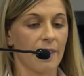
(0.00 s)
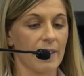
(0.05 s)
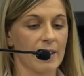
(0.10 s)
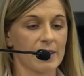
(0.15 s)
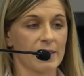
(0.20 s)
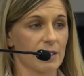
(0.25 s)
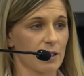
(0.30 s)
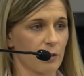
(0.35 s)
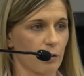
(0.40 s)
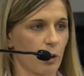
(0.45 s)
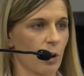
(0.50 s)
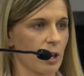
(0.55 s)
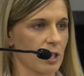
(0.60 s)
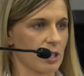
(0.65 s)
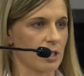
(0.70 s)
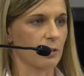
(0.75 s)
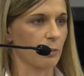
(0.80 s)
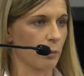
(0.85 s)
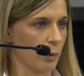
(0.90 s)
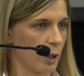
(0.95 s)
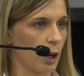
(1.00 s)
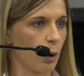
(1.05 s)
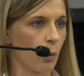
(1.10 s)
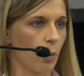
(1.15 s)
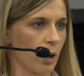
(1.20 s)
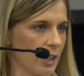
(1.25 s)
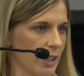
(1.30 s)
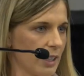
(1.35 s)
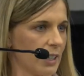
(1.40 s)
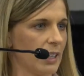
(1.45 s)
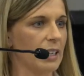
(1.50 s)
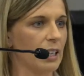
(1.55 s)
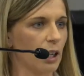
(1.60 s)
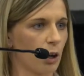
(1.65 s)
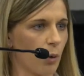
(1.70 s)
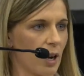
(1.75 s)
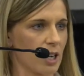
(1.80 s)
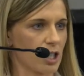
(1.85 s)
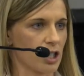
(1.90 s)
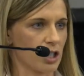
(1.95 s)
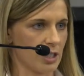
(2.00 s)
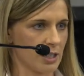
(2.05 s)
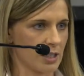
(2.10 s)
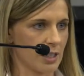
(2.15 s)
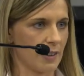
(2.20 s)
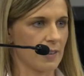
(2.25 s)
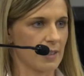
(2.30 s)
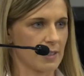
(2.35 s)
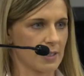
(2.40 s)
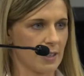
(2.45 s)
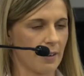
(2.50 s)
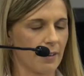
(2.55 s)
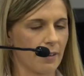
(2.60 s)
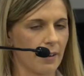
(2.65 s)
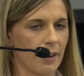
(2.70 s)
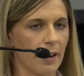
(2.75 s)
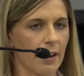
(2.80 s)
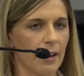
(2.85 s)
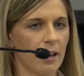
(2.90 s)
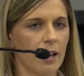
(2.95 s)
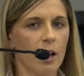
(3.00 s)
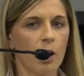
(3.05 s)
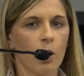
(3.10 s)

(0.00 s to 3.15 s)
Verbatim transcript: And this is, of course, you know, one of the key questions in this area.